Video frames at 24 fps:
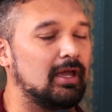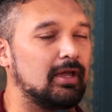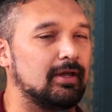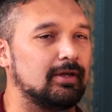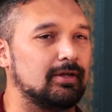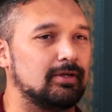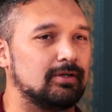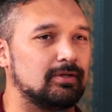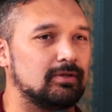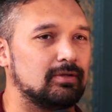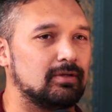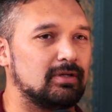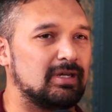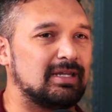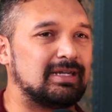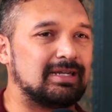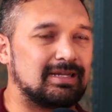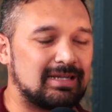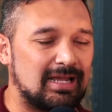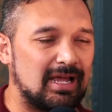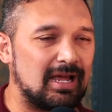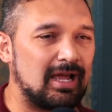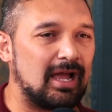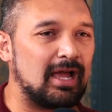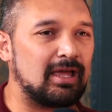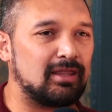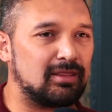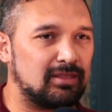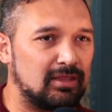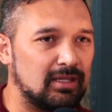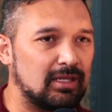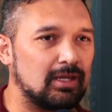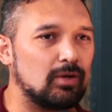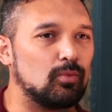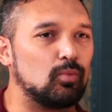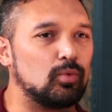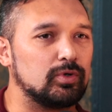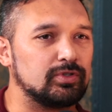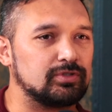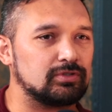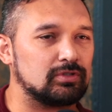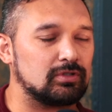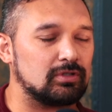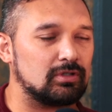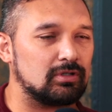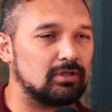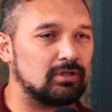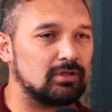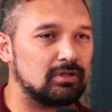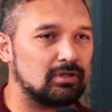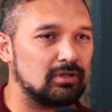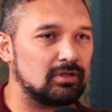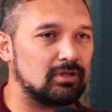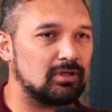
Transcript: Uh, and I think it was a